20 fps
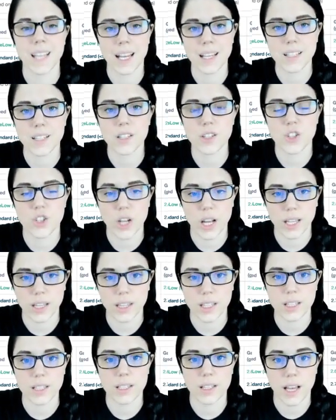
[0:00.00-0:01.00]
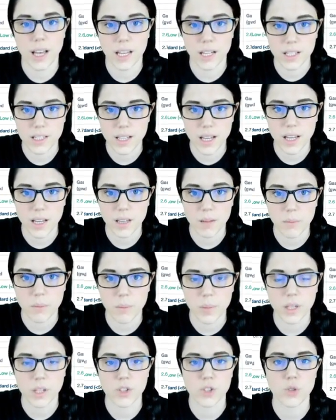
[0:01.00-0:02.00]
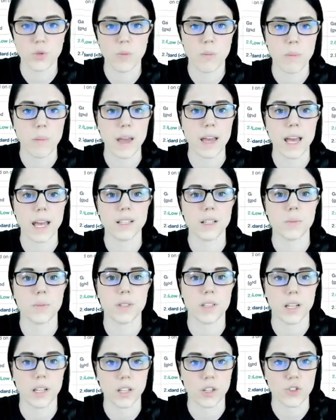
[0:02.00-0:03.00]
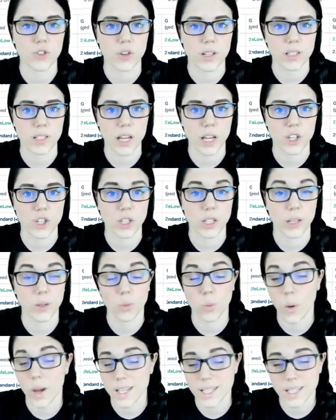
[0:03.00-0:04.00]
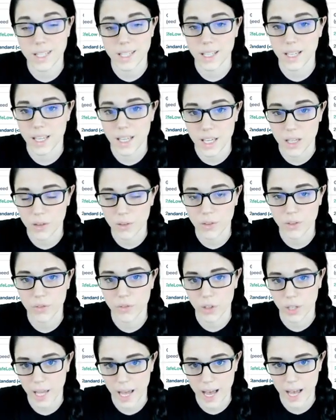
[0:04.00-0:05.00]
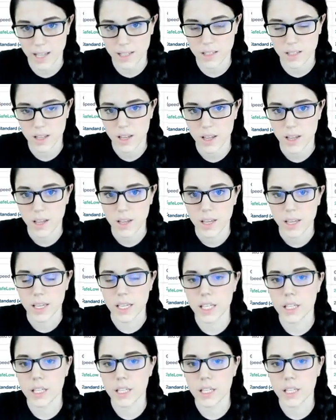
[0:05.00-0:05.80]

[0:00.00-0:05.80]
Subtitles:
It's nice to check this ahead of time because you may end up sending a transaction and wasting ETH for gas